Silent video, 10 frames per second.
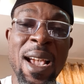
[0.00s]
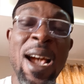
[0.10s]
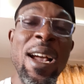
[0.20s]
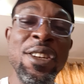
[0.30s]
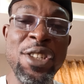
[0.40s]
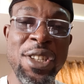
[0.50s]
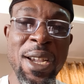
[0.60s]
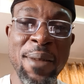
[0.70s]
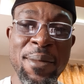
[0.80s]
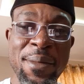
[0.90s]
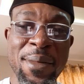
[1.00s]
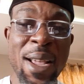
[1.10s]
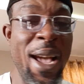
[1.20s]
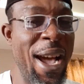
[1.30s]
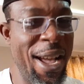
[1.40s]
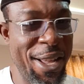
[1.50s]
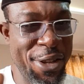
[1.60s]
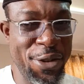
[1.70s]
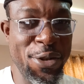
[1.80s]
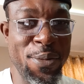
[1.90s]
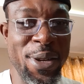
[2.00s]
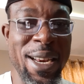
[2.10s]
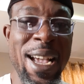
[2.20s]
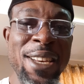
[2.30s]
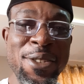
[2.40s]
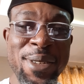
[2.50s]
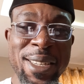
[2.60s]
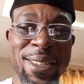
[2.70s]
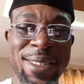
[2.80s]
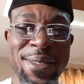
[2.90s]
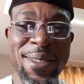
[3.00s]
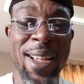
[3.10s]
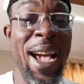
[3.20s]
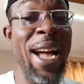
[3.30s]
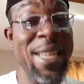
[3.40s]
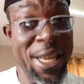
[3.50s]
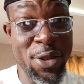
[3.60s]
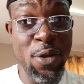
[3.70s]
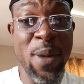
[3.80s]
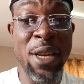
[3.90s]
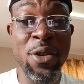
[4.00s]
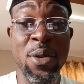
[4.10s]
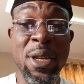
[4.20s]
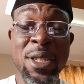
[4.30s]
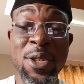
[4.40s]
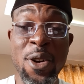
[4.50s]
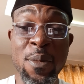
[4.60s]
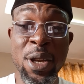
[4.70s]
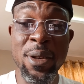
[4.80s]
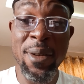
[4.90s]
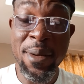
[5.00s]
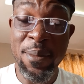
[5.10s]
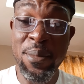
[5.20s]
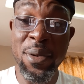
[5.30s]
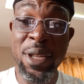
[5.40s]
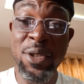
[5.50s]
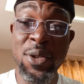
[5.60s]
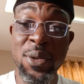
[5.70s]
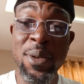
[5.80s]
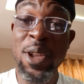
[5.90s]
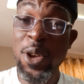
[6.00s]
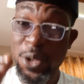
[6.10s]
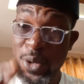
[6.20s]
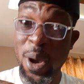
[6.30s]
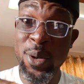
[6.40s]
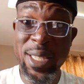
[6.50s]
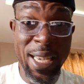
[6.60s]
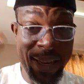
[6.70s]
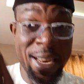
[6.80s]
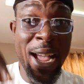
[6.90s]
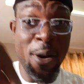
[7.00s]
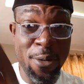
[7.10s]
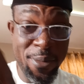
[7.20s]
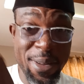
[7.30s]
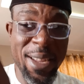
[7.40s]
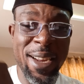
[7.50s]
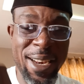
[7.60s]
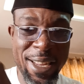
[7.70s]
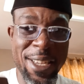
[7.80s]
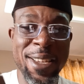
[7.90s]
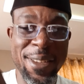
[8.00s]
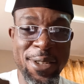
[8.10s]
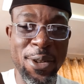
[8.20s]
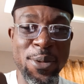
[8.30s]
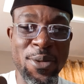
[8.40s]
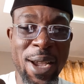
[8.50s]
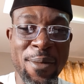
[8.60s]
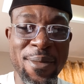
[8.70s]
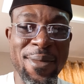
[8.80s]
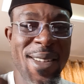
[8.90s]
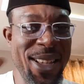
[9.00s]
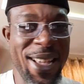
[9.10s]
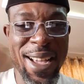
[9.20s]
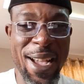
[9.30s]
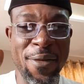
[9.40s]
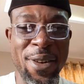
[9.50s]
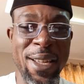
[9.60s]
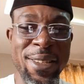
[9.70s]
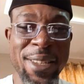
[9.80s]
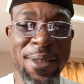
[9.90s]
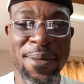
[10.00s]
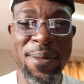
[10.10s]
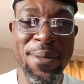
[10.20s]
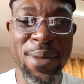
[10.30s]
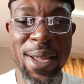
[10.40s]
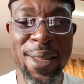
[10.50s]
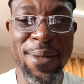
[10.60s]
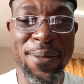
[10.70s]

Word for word: and share. You'll be glad you did. And there are so many goodies coming pretty soon. So I'll say now, click subscribe. Have a nice day. Bye.